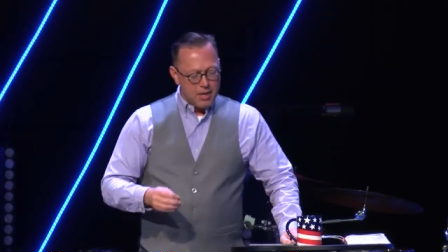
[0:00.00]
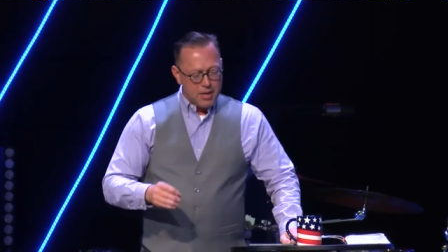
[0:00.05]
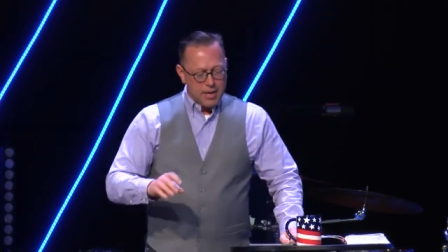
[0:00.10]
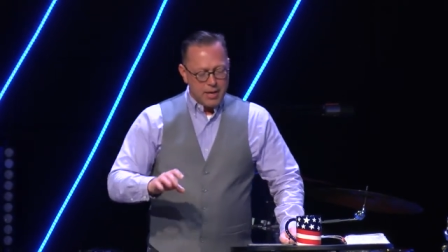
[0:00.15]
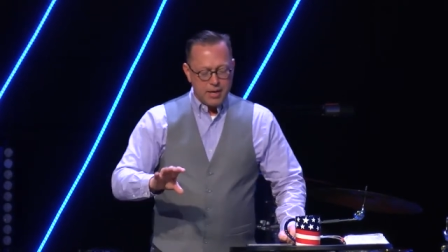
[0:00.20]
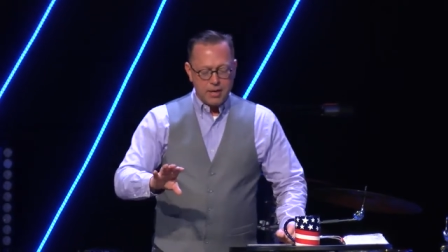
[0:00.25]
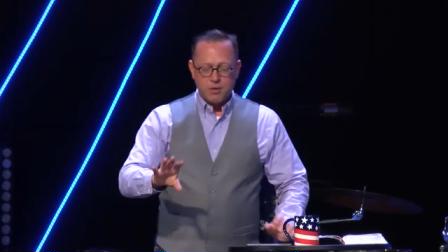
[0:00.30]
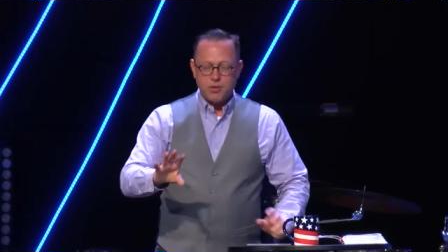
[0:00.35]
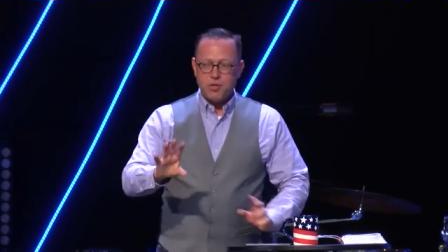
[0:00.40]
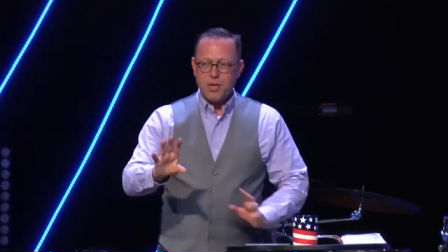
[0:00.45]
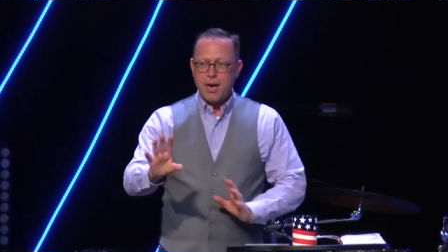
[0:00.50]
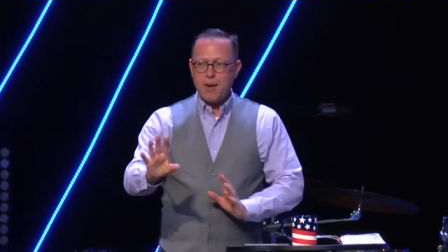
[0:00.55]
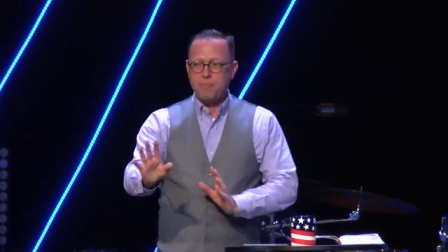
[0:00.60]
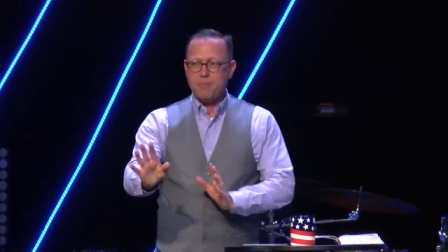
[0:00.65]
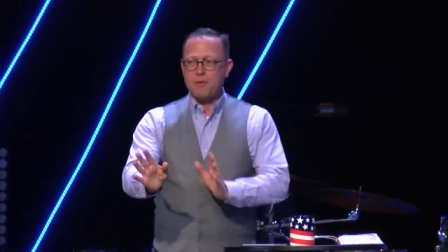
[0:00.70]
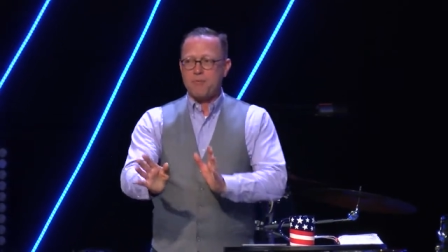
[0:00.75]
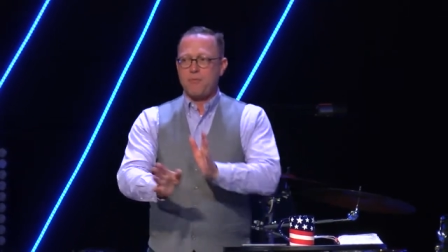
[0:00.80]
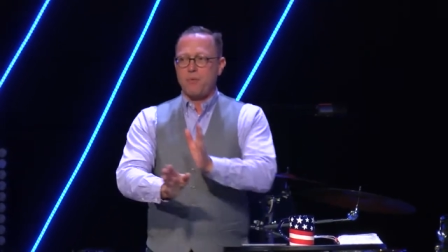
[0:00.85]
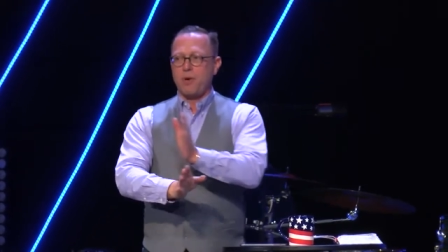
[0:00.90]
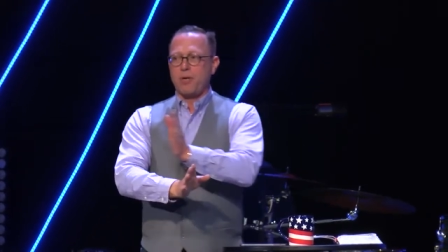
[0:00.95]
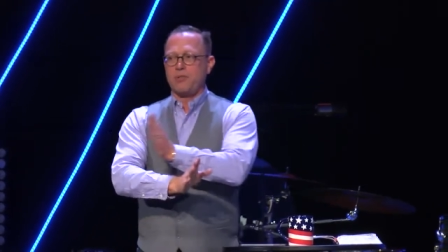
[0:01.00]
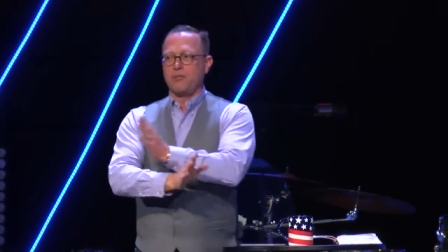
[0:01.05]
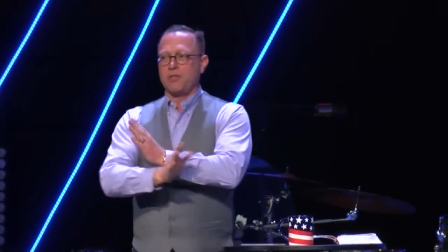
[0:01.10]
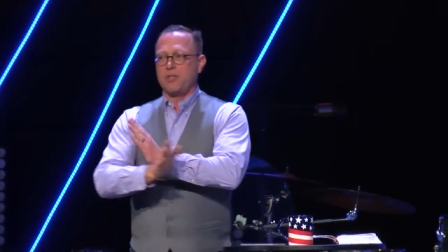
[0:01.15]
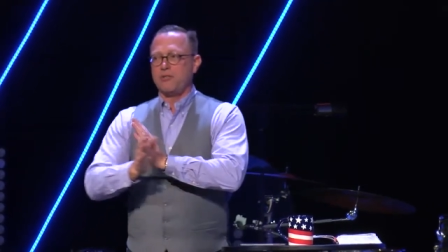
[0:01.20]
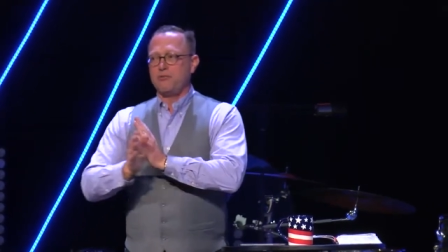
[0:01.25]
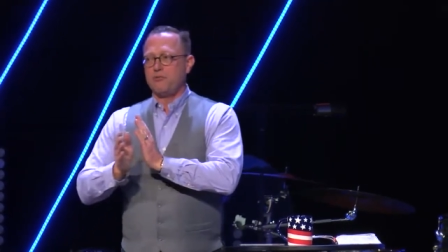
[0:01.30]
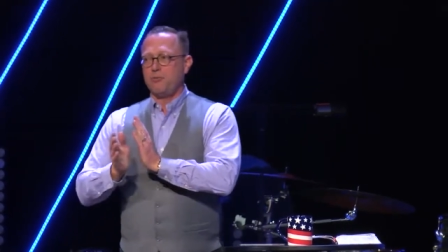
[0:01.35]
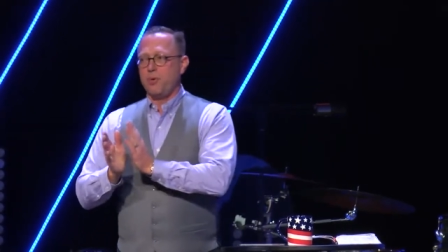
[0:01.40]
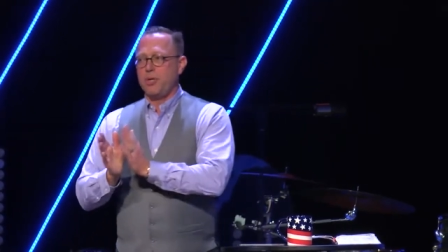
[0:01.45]
And in chapter four, he's going
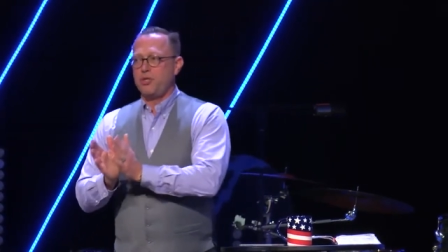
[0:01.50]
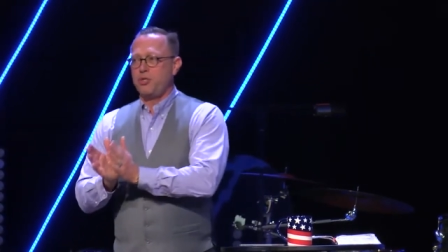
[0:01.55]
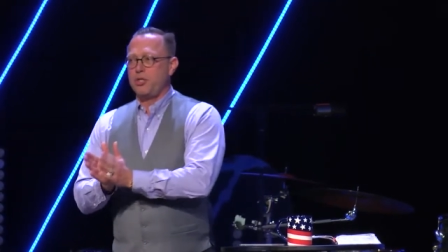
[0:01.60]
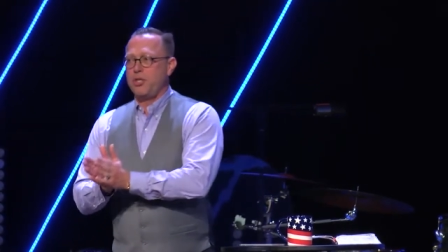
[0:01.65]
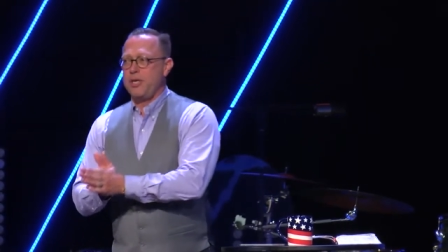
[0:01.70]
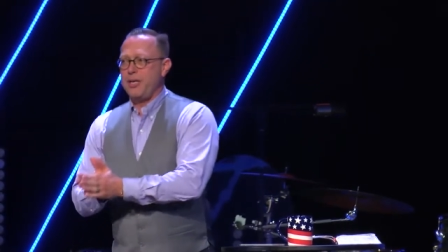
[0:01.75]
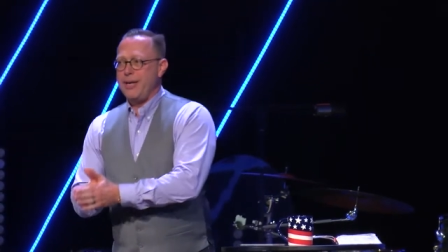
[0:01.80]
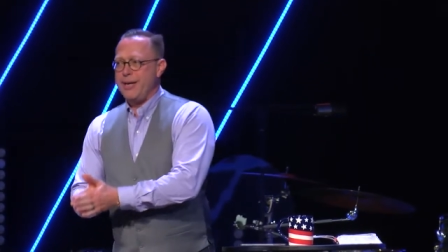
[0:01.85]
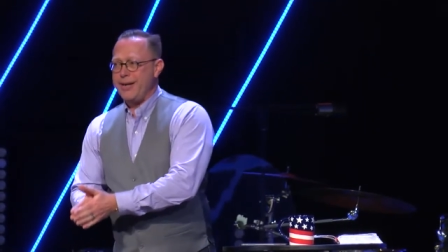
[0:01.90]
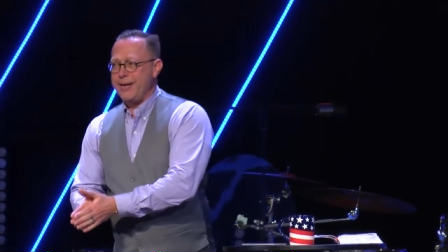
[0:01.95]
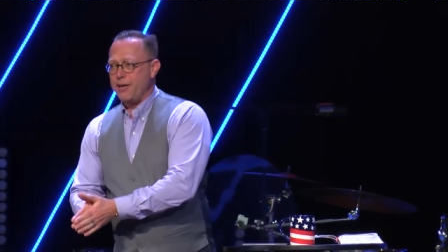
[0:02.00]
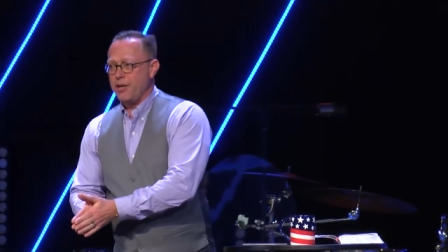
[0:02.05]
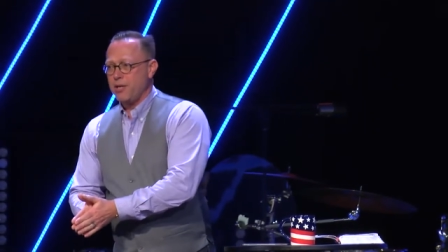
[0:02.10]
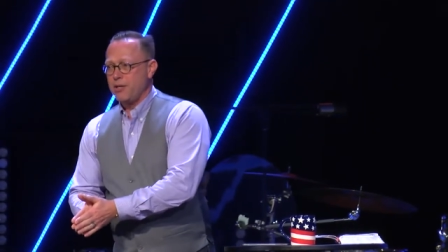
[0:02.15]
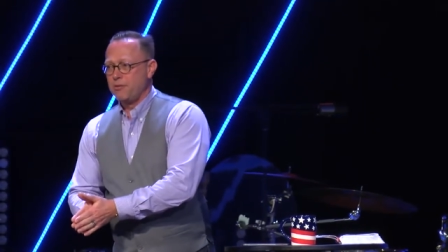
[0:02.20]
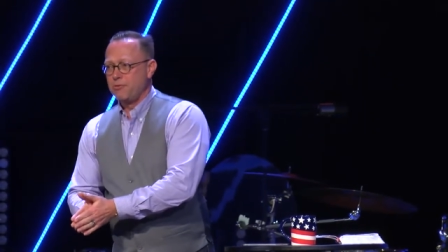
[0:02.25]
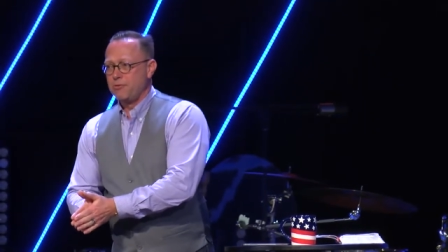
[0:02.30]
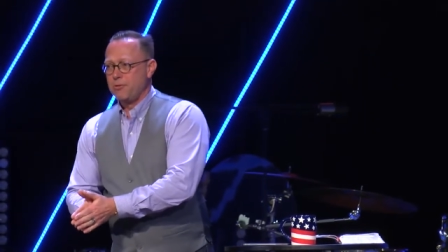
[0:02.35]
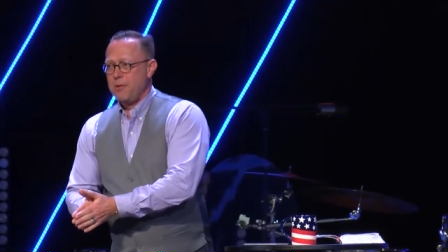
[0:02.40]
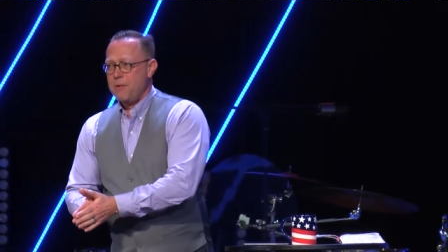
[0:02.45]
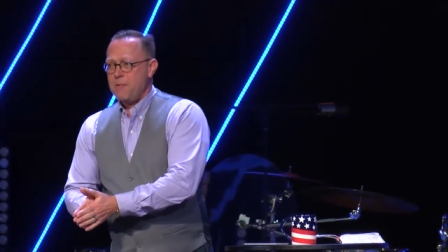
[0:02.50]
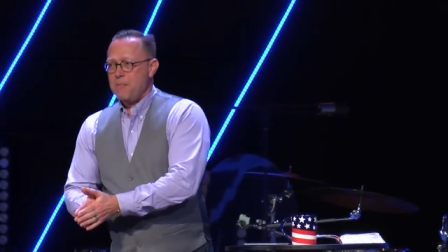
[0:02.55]
to switch gears